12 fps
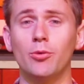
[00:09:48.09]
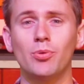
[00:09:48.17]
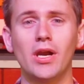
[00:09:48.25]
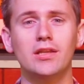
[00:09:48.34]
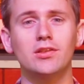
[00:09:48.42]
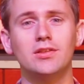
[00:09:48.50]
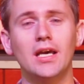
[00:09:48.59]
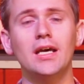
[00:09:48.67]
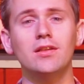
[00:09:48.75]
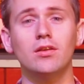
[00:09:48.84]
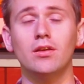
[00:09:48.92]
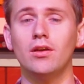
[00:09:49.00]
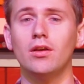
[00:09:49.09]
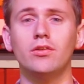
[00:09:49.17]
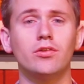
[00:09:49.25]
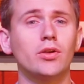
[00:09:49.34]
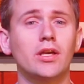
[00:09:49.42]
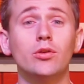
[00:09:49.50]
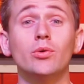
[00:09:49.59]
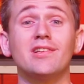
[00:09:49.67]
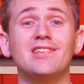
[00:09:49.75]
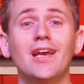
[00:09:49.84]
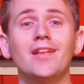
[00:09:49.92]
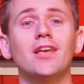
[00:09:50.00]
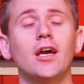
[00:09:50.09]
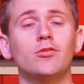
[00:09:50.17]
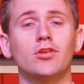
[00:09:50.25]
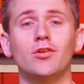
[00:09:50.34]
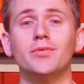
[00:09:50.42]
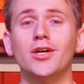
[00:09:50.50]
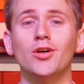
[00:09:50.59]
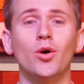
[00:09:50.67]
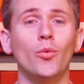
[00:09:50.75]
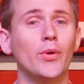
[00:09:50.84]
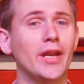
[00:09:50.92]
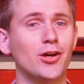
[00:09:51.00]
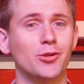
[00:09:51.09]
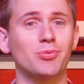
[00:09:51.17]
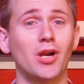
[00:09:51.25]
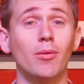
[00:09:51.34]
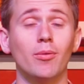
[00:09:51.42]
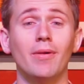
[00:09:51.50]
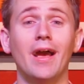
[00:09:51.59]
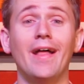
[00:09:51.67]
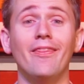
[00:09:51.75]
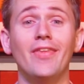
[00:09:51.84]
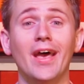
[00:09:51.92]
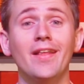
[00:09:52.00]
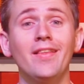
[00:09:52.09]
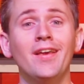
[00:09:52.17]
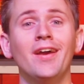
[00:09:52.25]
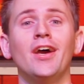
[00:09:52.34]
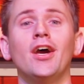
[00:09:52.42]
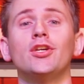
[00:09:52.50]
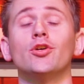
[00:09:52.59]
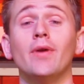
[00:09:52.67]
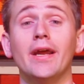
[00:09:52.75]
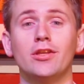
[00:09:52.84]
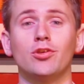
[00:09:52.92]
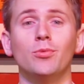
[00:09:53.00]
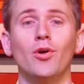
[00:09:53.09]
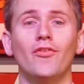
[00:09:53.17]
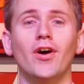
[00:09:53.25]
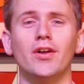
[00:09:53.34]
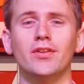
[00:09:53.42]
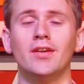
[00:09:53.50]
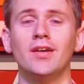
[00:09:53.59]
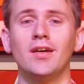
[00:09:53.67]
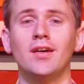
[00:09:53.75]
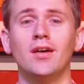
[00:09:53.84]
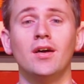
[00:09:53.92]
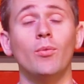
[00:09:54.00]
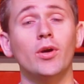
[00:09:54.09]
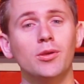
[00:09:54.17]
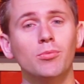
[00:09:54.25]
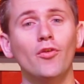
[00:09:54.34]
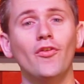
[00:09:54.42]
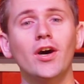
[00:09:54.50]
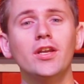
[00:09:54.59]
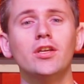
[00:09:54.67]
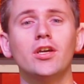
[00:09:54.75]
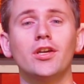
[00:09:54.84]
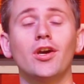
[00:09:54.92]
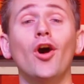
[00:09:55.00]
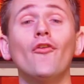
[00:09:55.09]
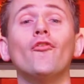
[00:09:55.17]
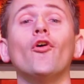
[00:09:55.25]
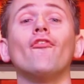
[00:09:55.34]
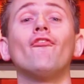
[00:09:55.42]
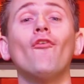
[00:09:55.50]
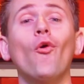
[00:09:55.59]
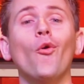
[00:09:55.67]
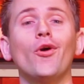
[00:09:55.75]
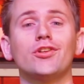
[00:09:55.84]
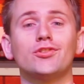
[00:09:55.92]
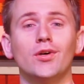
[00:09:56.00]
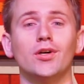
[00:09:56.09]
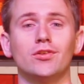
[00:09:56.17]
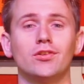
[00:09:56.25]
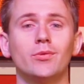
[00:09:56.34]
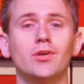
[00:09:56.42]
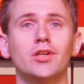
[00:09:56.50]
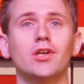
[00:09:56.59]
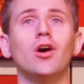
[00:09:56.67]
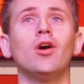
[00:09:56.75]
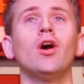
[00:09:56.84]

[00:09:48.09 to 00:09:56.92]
you practice that until you can do it 10 times in a row without a problem. And then you're ready to move on. When you move on, you're gonna go for 4 throws. So we're gonna go